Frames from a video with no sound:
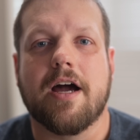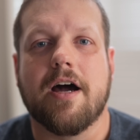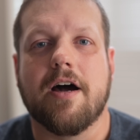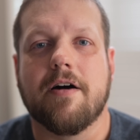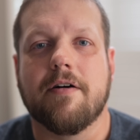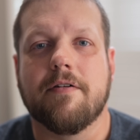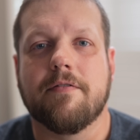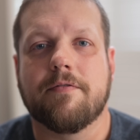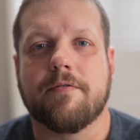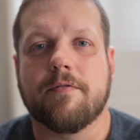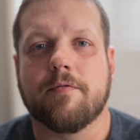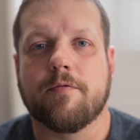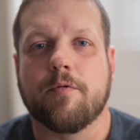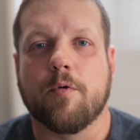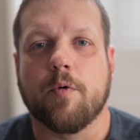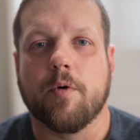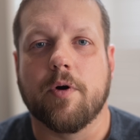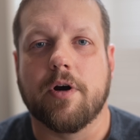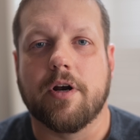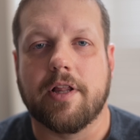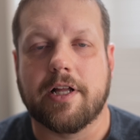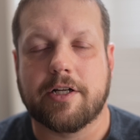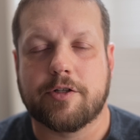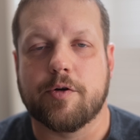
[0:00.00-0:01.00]
of
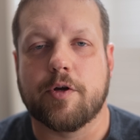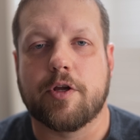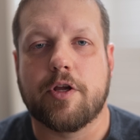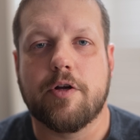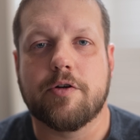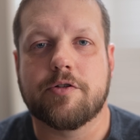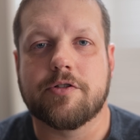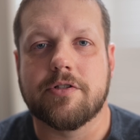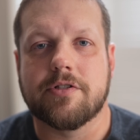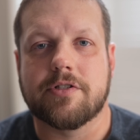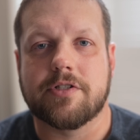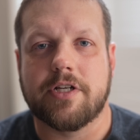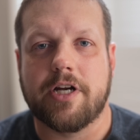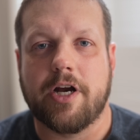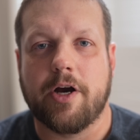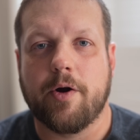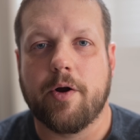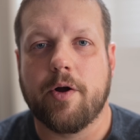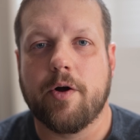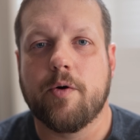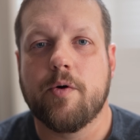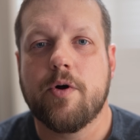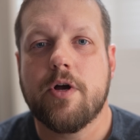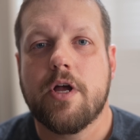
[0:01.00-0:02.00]
for an electrocution
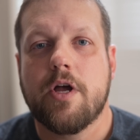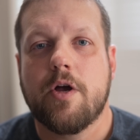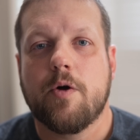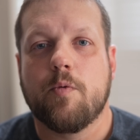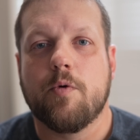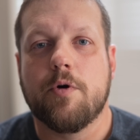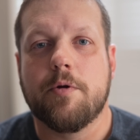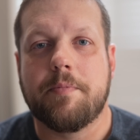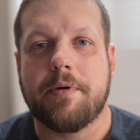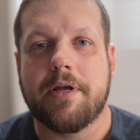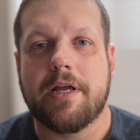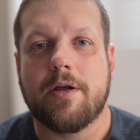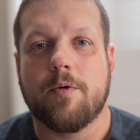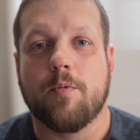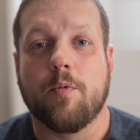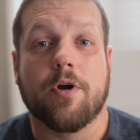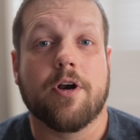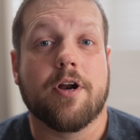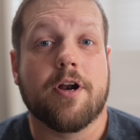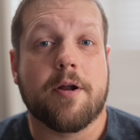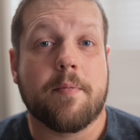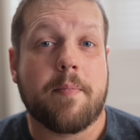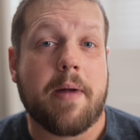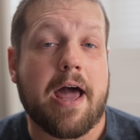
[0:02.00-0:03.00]
scenario would be
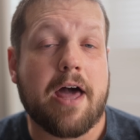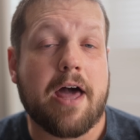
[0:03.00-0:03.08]
one in a